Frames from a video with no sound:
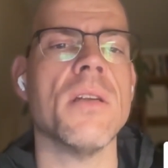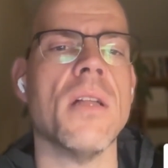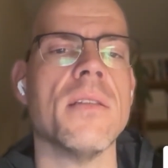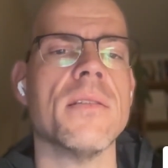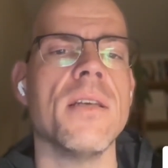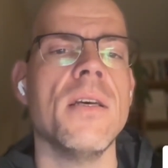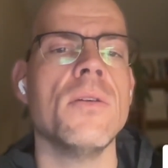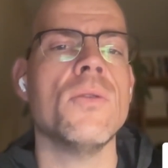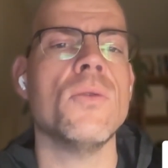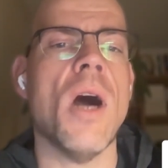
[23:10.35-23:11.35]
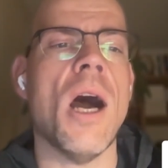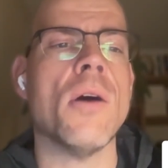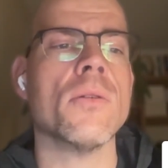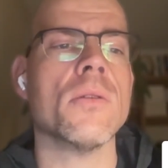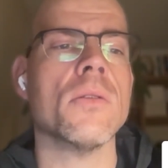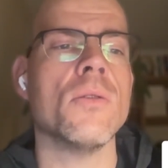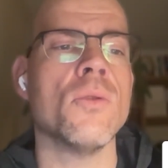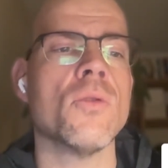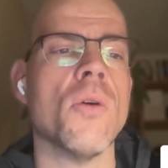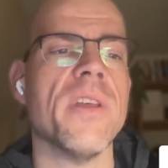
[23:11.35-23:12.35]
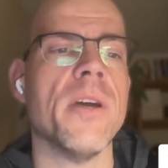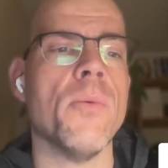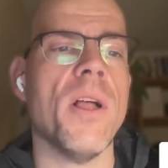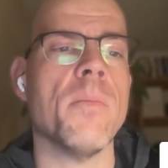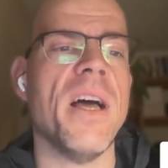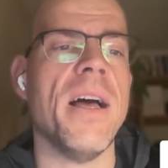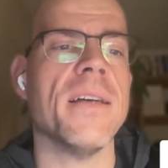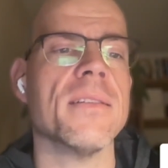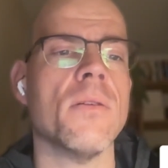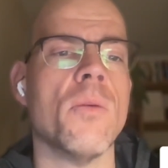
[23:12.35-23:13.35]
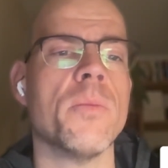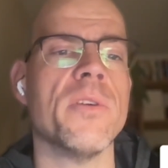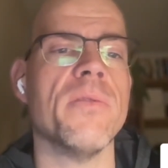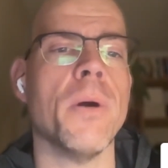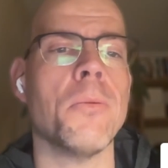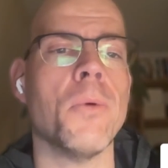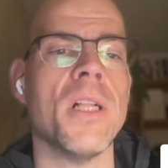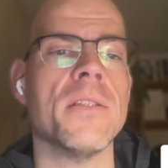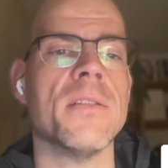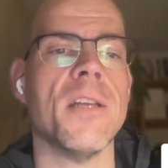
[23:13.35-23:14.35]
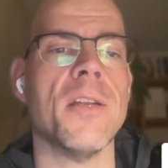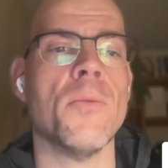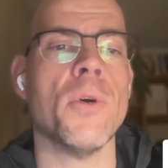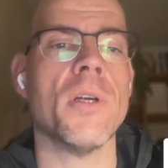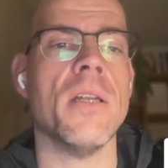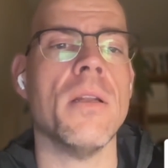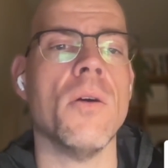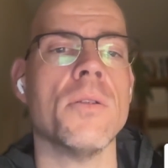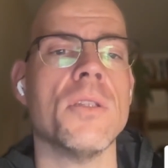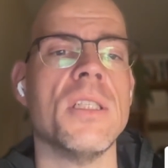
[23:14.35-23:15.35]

to grow their WellPass corporate wellness network and launched